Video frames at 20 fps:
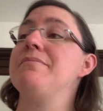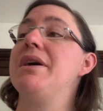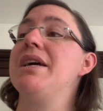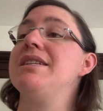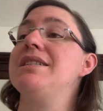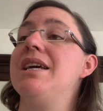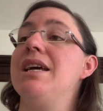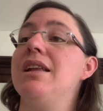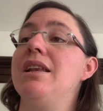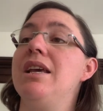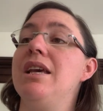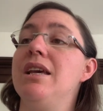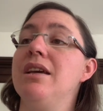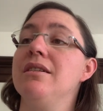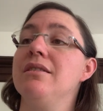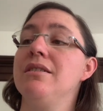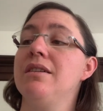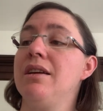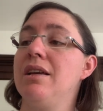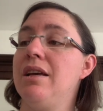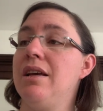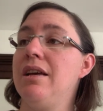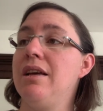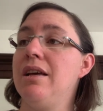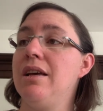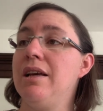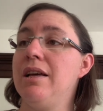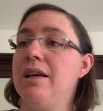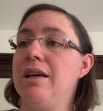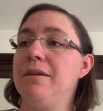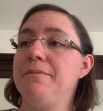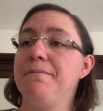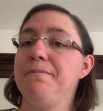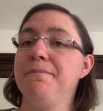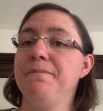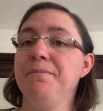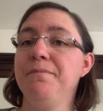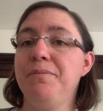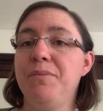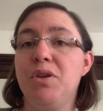my daily
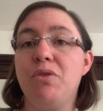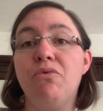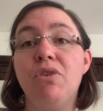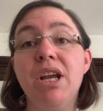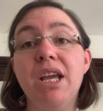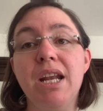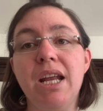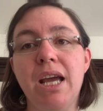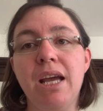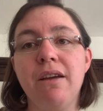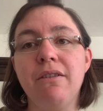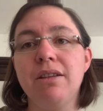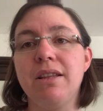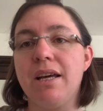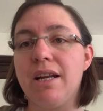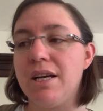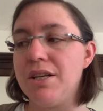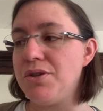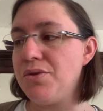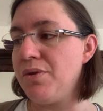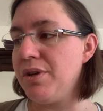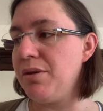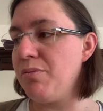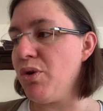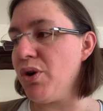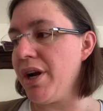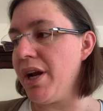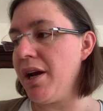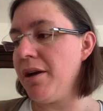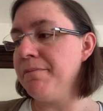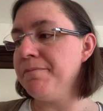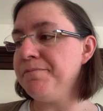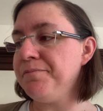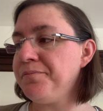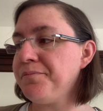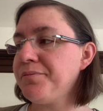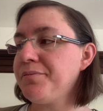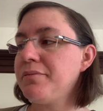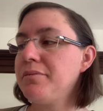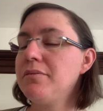reading that I do in the morning.
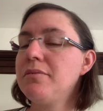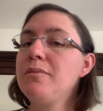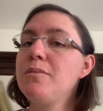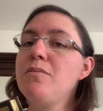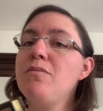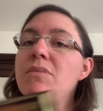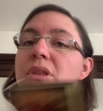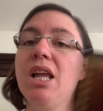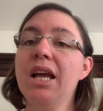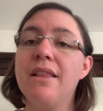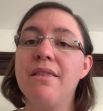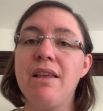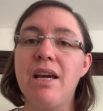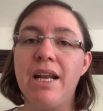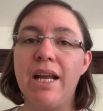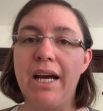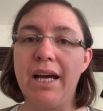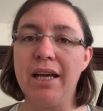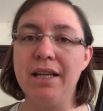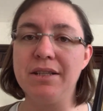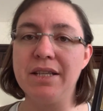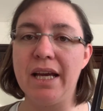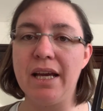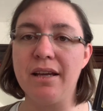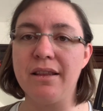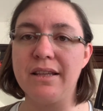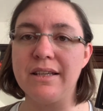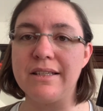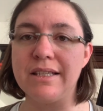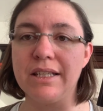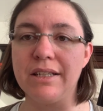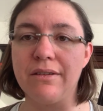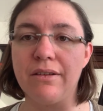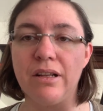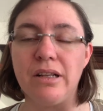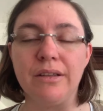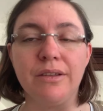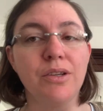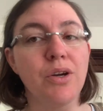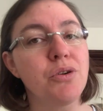And then I take this
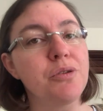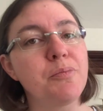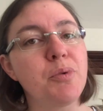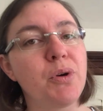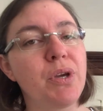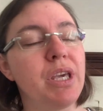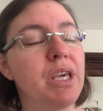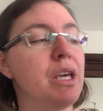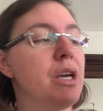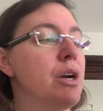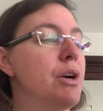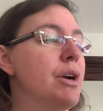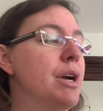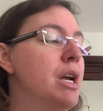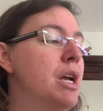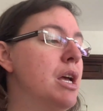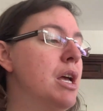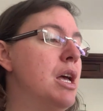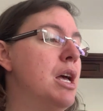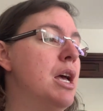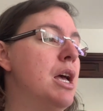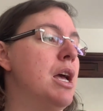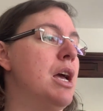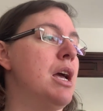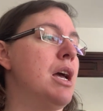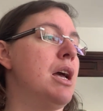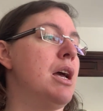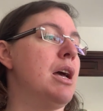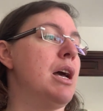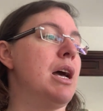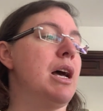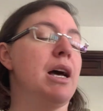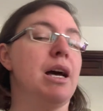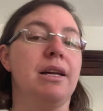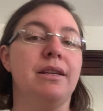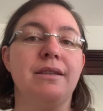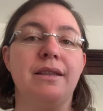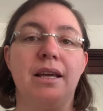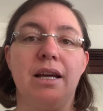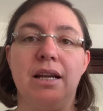little notebook here
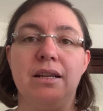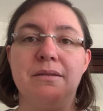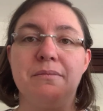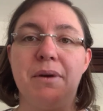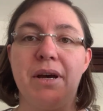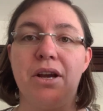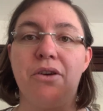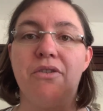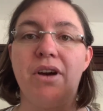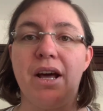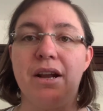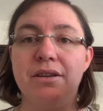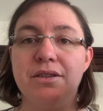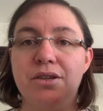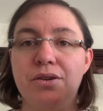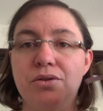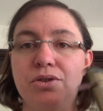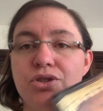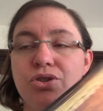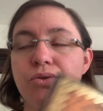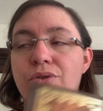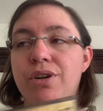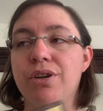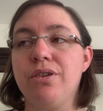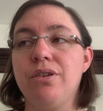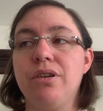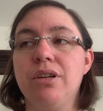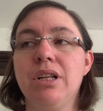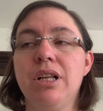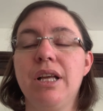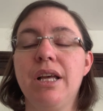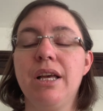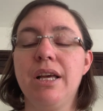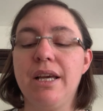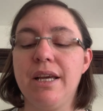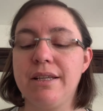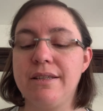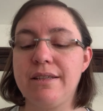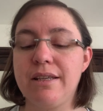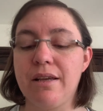and that is my gratitude journal.
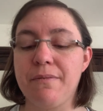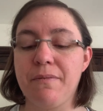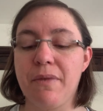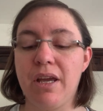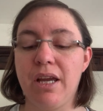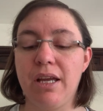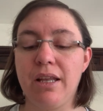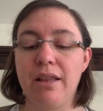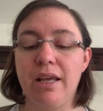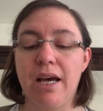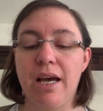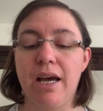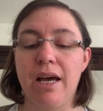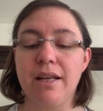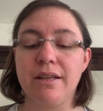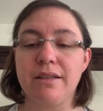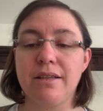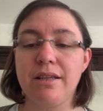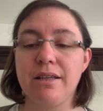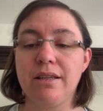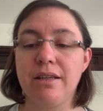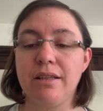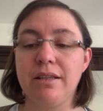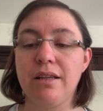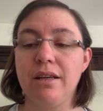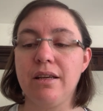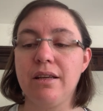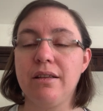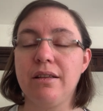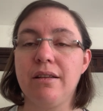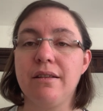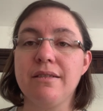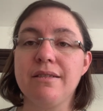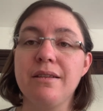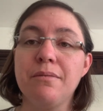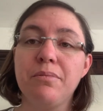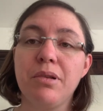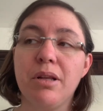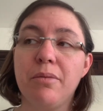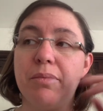It's something that the
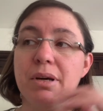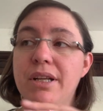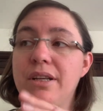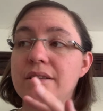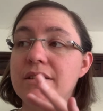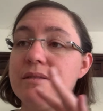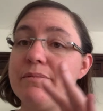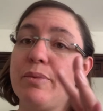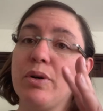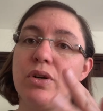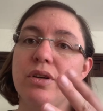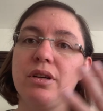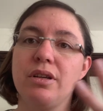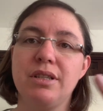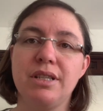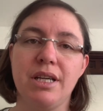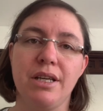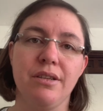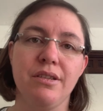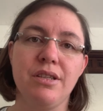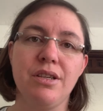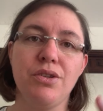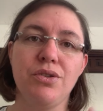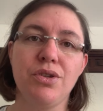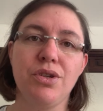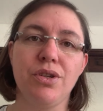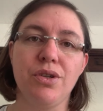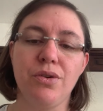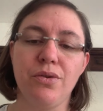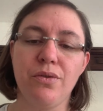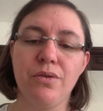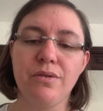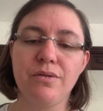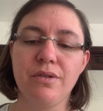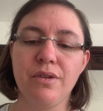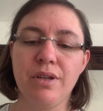Simple Abundance book tells you to do